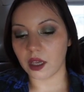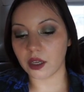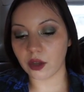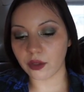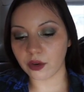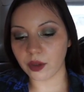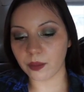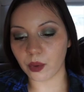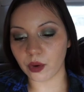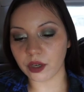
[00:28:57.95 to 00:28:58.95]
Another
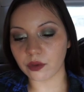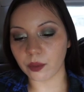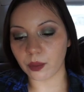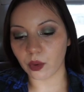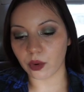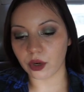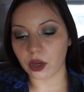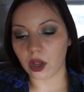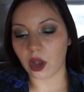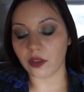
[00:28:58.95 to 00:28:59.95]
important report
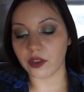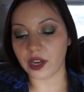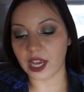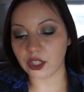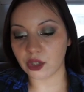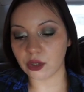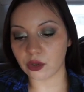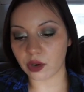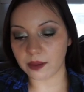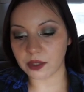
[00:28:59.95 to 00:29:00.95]
on the national
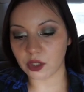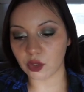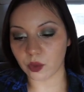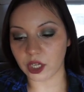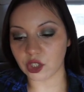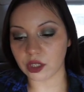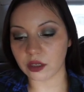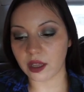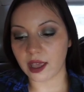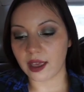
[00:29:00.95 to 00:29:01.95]
crime
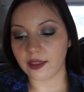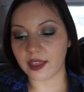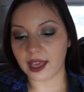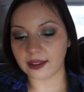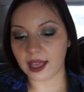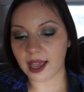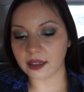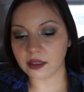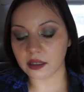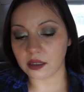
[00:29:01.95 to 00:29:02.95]
situation that
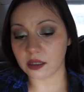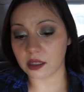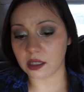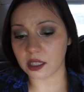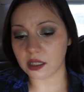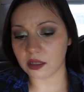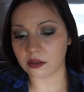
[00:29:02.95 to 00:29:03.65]
lacked statistical